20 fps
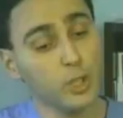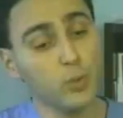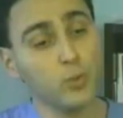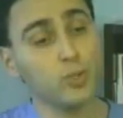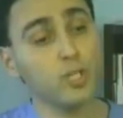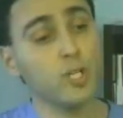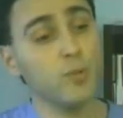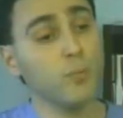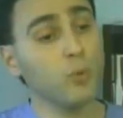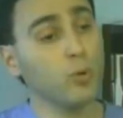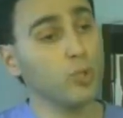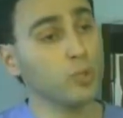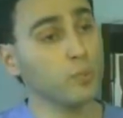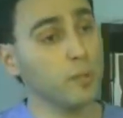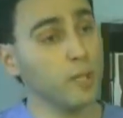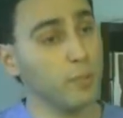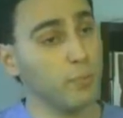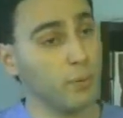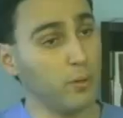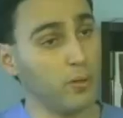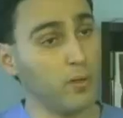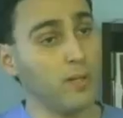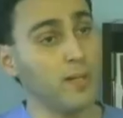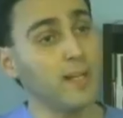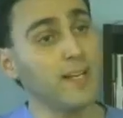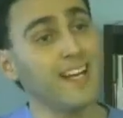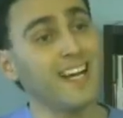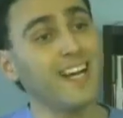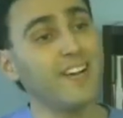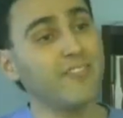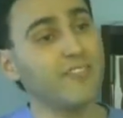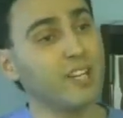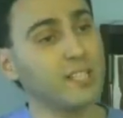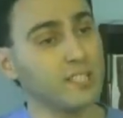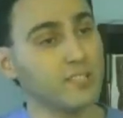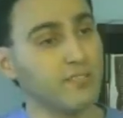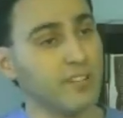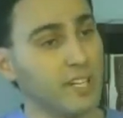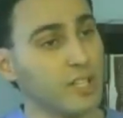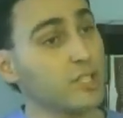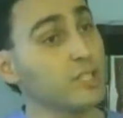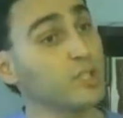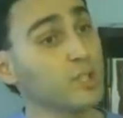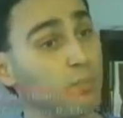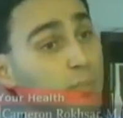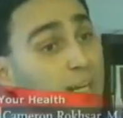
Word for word: Usually most people have reservations